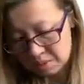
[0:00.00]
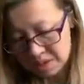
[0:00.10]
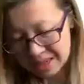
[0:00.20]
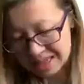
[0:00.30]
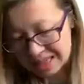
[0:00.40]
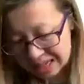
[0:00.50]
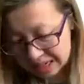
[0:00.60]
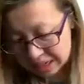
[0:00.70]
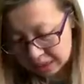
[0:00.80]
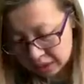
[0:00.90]

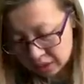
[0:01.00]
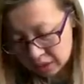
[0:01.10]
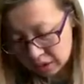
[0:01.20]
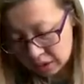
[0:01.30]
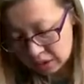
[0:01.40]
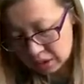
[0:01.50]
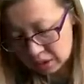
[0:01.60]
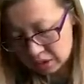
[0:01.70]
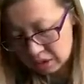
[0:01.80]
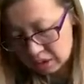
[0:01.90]
misleading
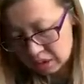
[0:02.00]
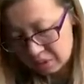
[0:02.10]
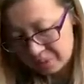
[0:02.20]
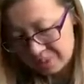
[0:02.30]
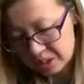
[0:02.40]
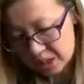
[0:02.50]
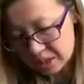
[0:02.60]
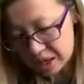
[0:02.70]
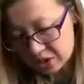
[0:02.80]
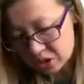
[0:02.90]
does
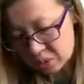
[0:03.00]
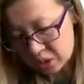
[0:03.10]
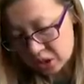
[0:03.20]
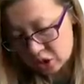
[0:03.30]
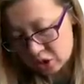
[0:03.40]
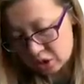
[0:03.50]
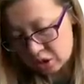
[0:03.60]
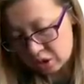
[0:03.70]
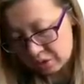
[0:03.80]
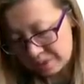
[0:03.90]
ask the question
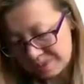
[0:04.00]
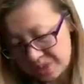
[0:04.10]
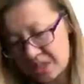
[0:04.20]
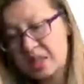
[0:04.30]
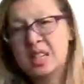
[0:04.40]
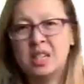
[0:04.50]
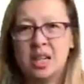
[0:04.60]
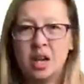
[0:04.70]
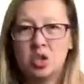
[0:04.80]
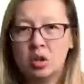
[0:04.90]
of is it
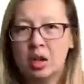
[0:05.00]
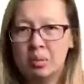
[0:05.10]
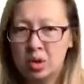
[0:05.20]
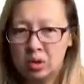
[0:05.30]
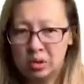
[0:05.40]
intentional? I'm not a